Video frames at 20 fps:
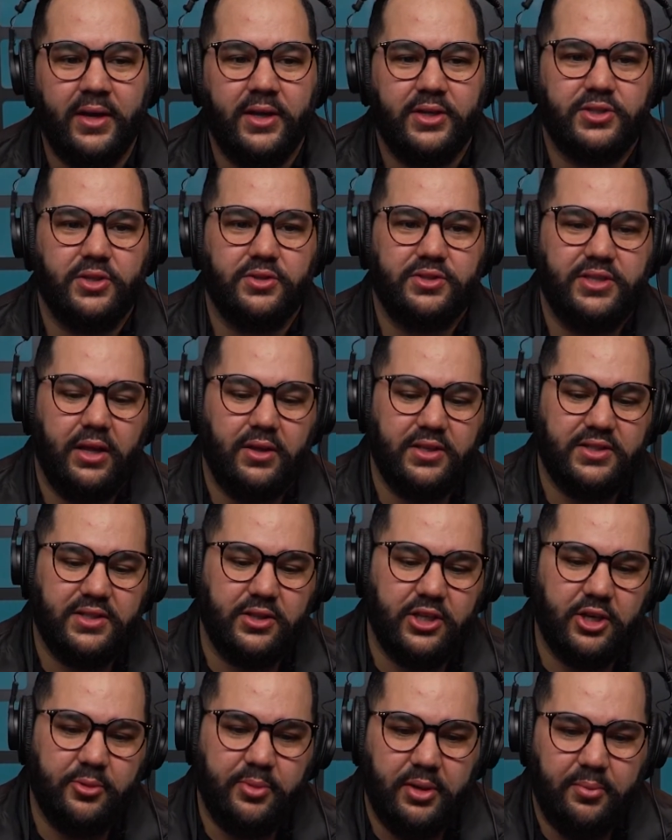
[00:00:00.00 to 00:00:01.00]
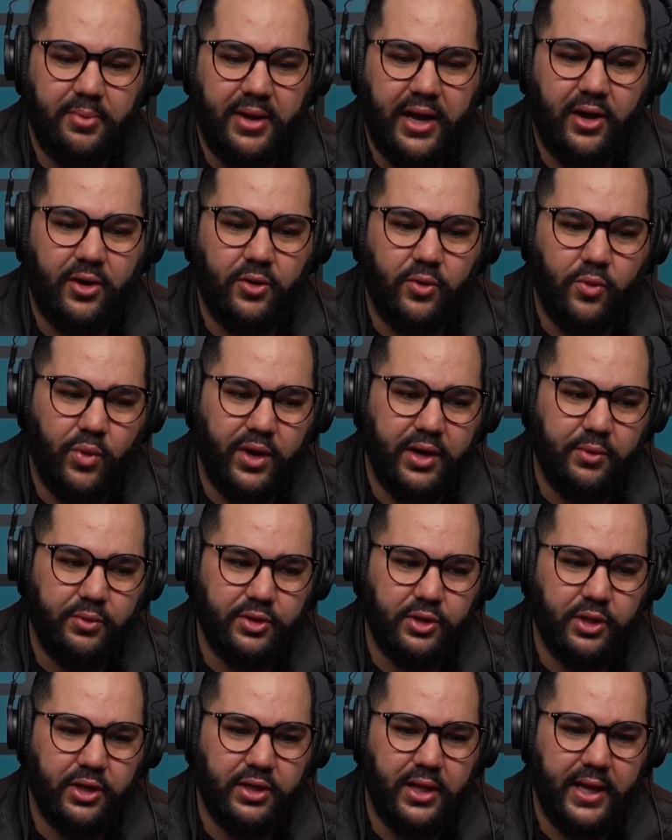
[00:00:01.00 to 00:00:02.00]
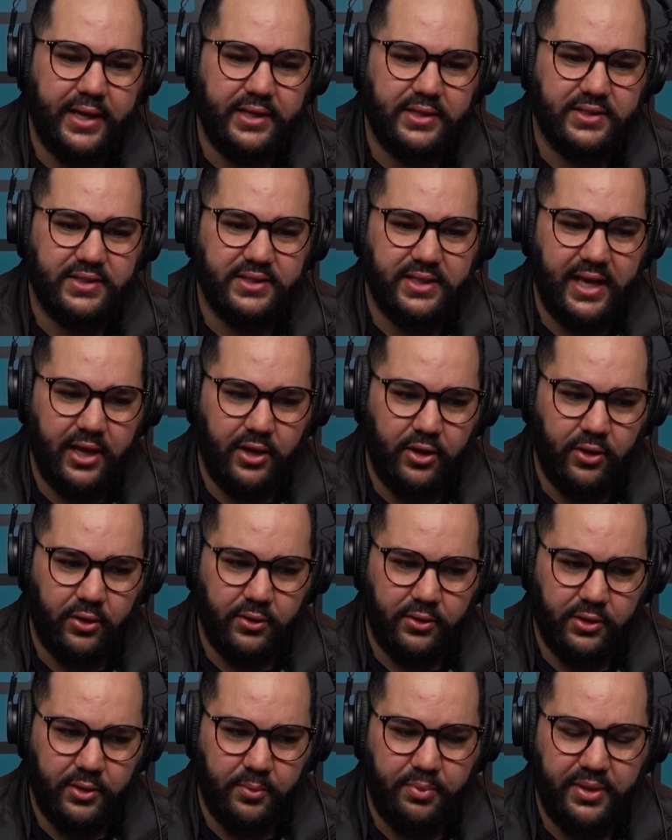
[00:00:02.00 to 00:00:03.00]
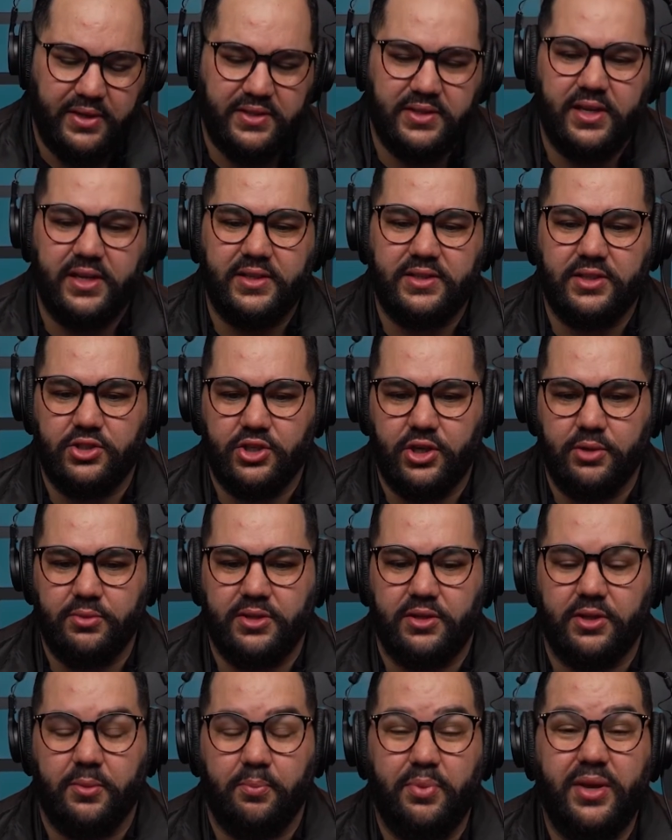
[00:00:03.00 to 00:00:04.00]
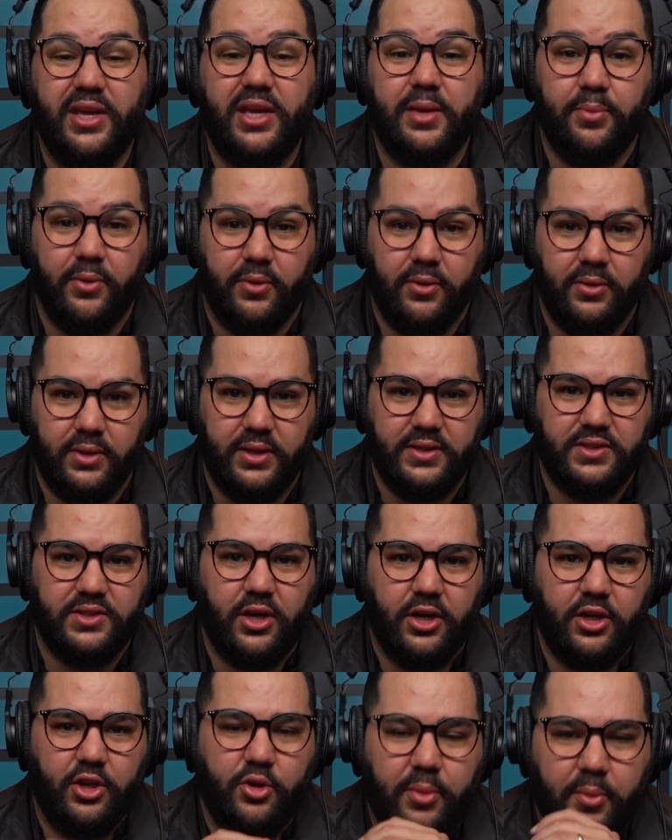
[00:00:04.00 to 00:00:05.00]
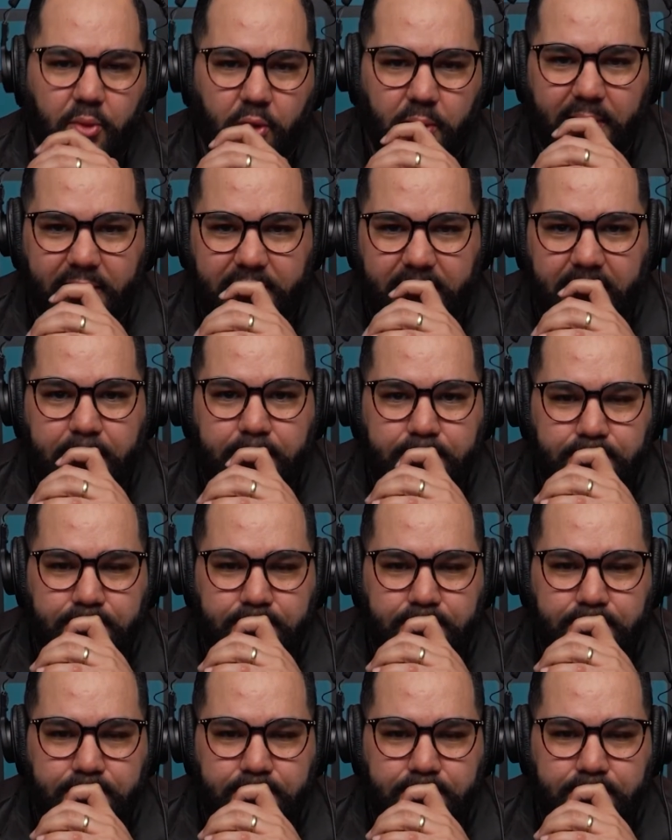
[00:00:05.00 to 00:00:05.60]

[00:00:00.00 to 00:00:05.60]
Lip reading: So tell us a little bit about what it would look like to scale the business in terms of the people. Let's talk a little bit more about that.